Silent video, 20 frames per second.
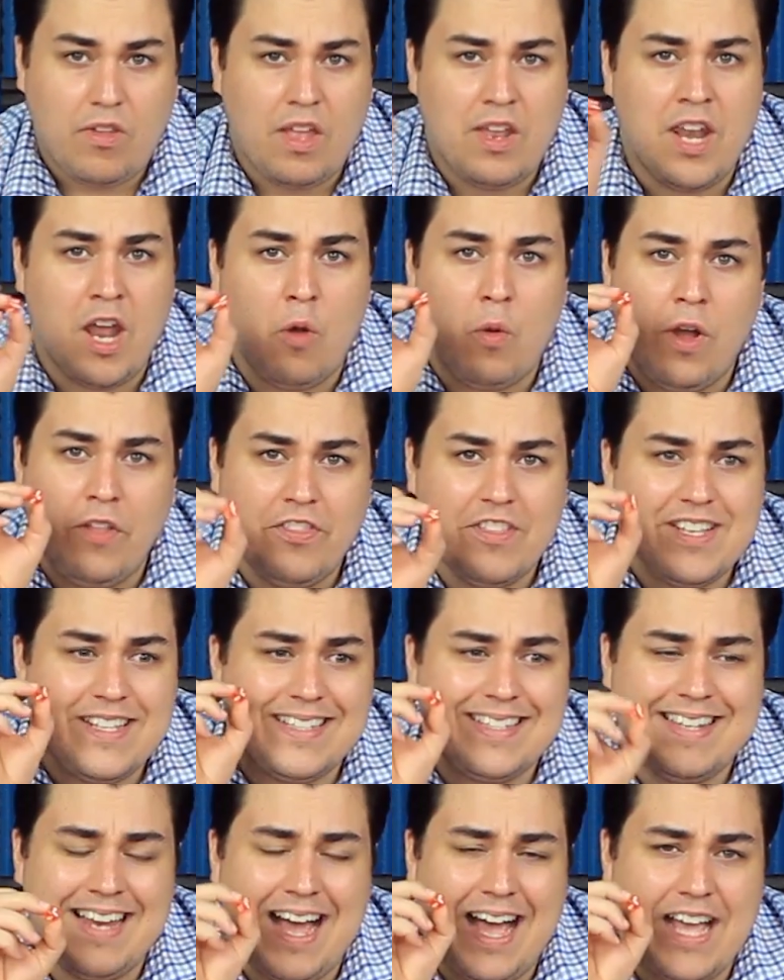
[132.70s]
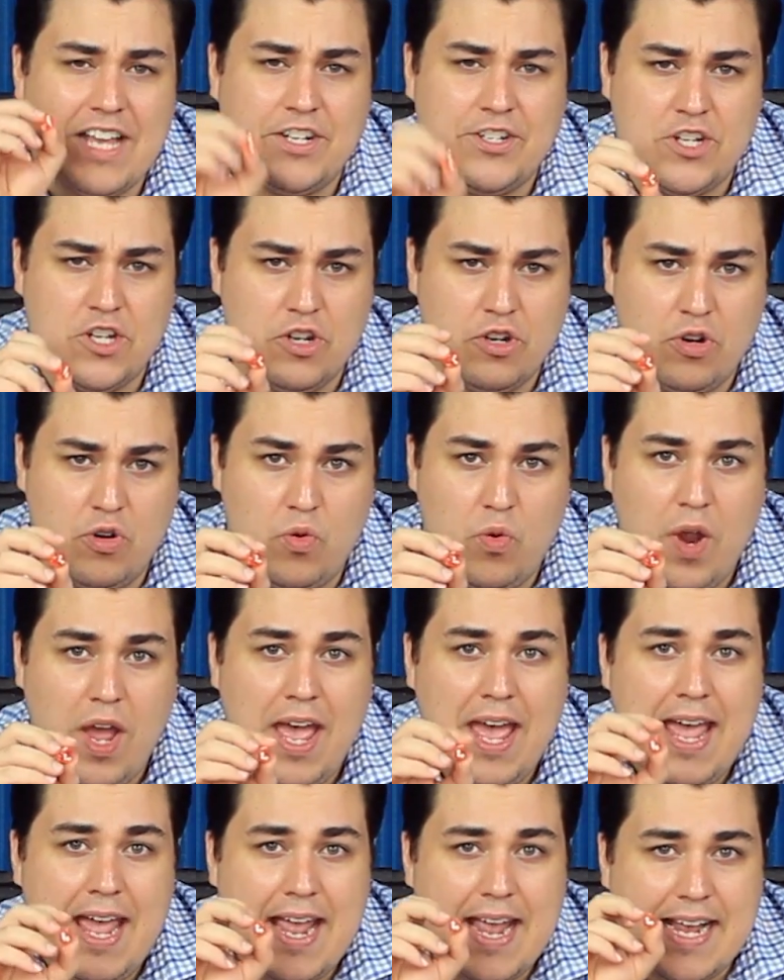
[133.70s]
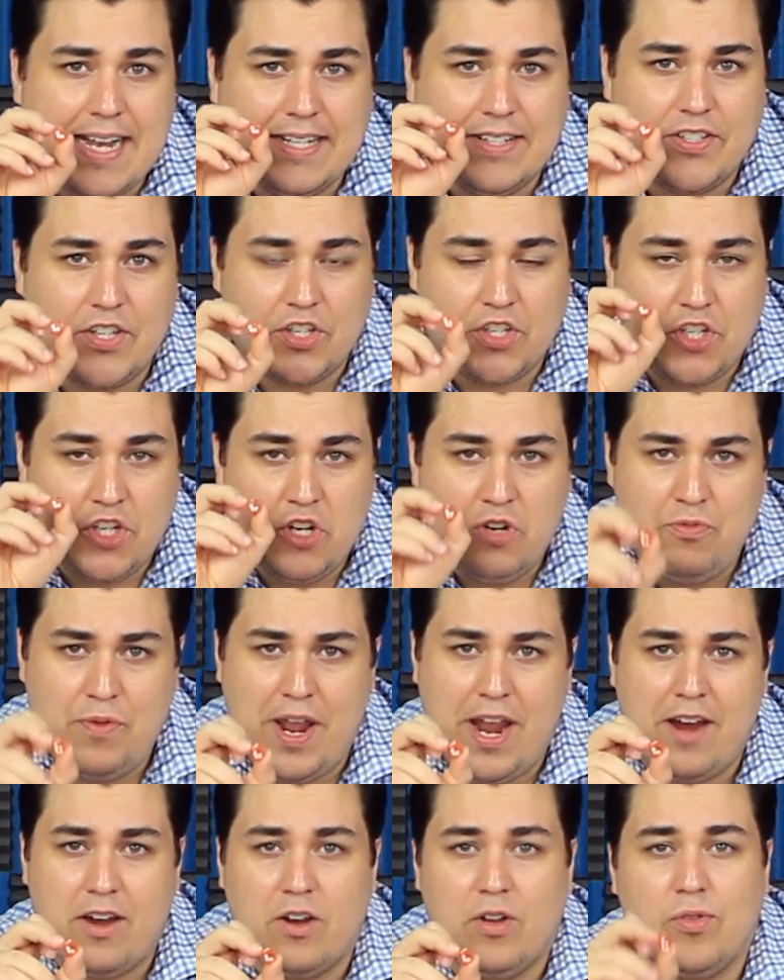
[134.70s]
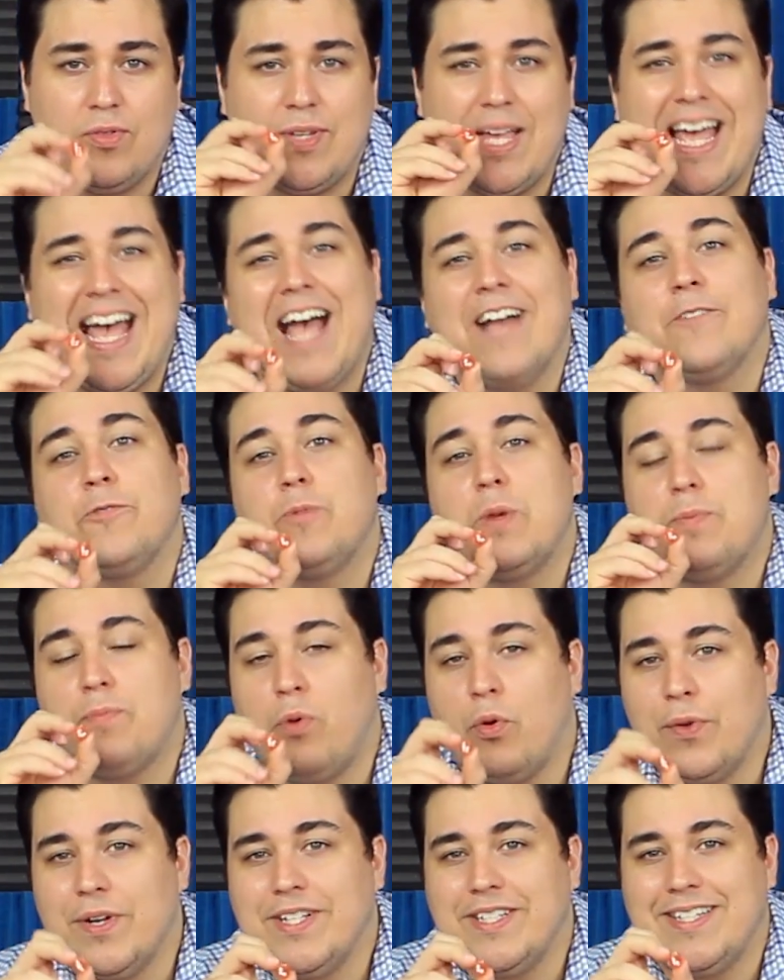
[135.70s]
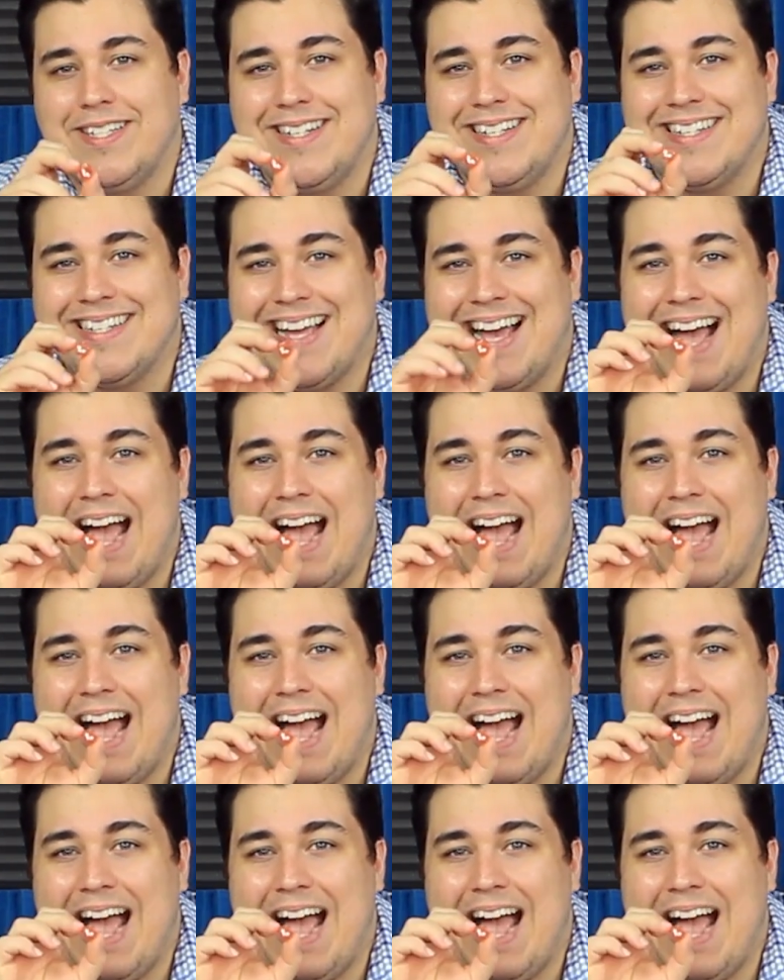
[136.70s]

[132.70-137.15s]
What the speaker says: Now, what these die do is the two arrows have to be pointing to